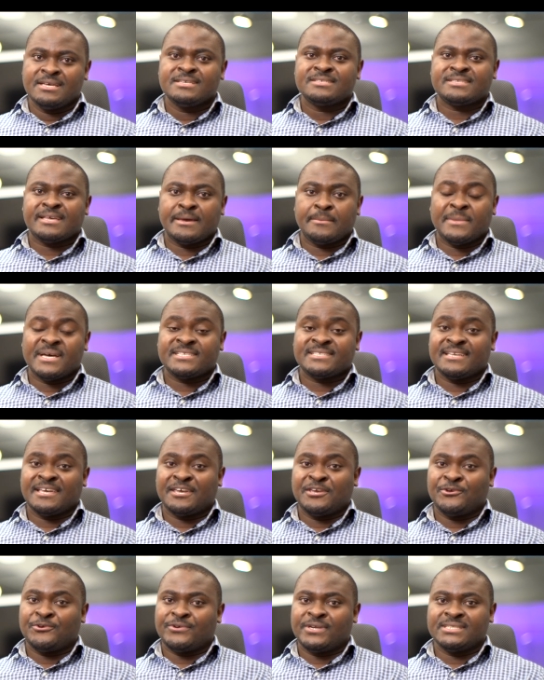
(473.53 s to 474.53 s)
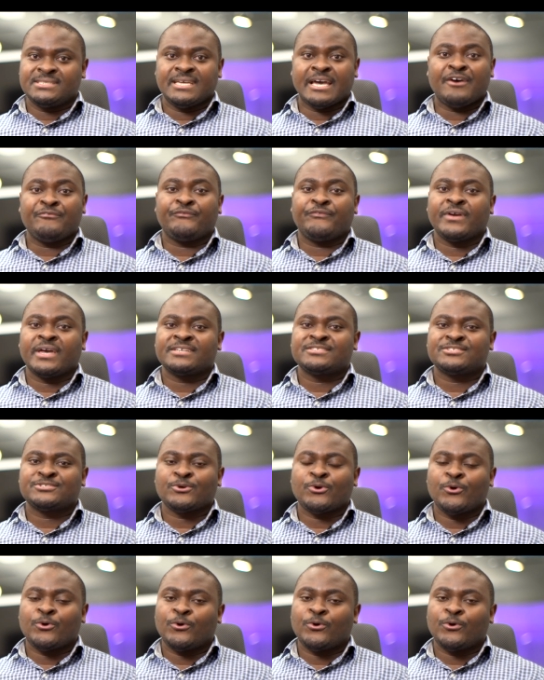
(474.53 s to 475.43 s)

Cybersecurity affects